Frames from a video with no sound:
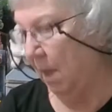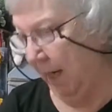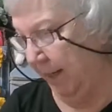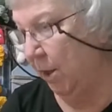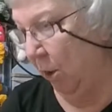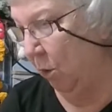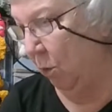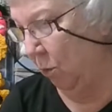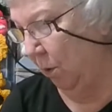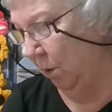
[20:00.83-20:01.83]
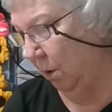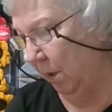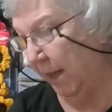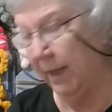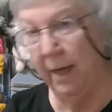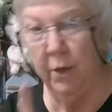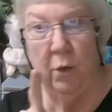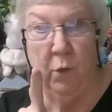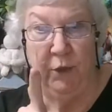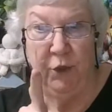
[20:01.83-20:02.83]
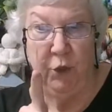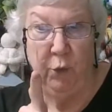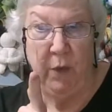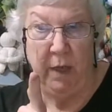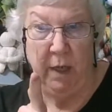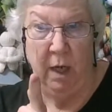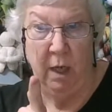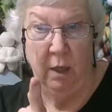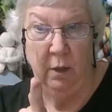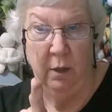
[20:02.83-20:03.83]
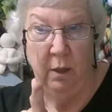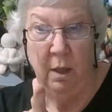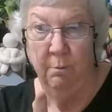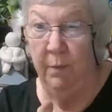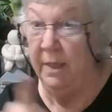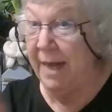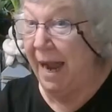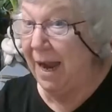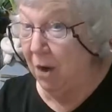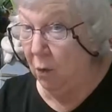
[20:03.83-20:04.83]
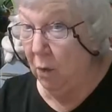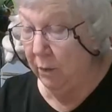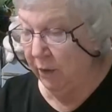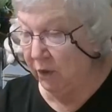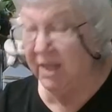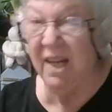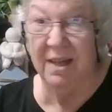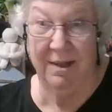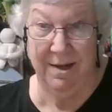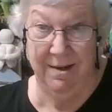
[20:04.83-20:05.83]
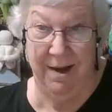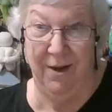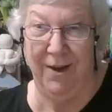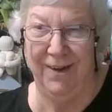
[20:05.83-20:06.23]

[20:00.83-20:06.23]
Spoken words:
I know. And I know which two they are. But now there's 6 in there.